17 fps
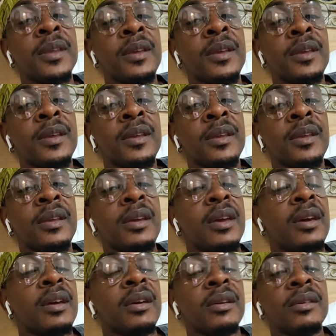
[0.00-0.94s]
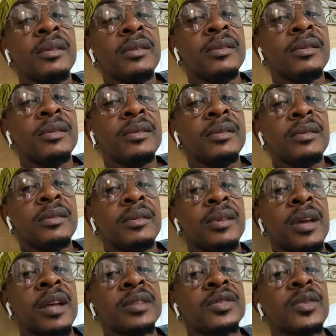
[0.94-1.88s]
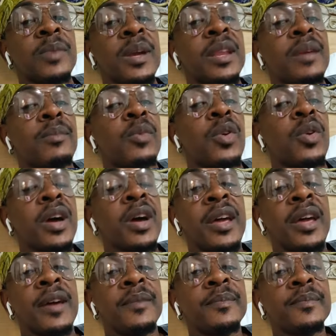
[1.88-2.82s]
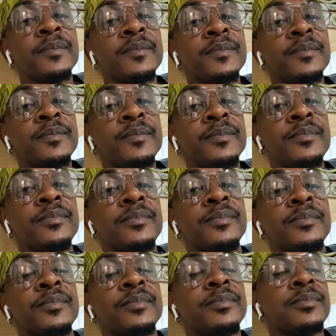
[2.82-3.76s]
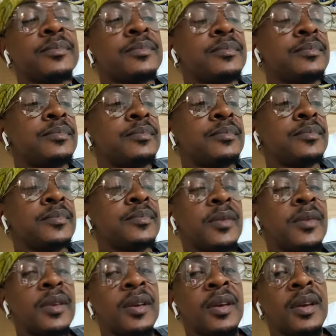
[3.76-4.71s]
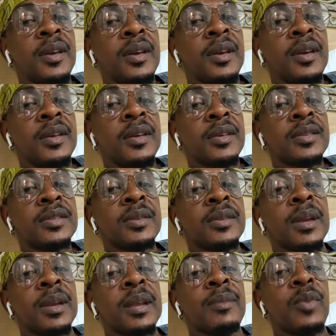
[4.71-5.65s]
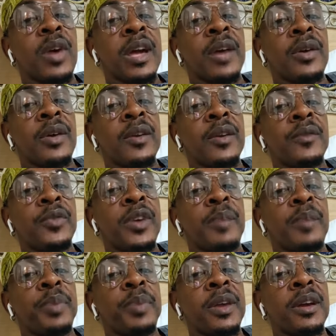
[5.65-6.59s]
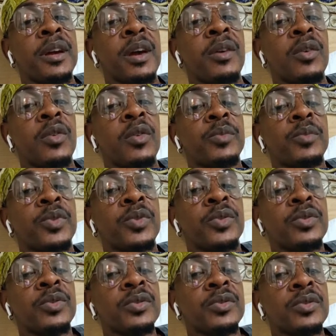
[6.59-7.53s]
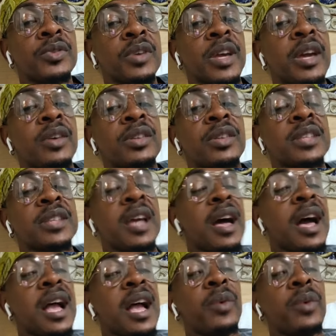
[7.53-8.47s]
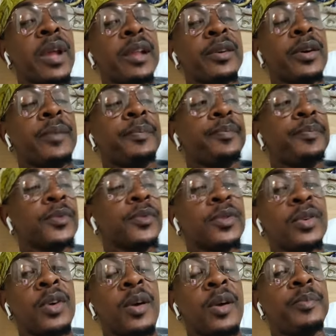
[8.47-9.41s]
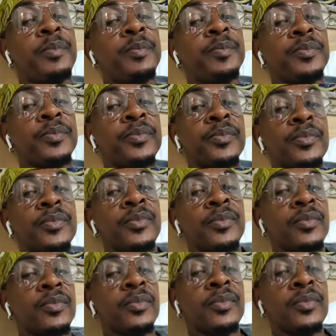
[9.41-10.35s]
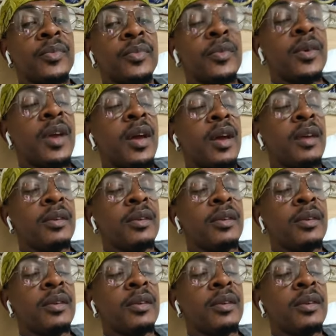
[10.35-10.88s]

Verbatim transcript: Yeah, and some of them boy. Yeah. Mm-hmm. Some of them boy will love your pink, I go come to. Because you're going to say, all oh, welcome, come. Yeah.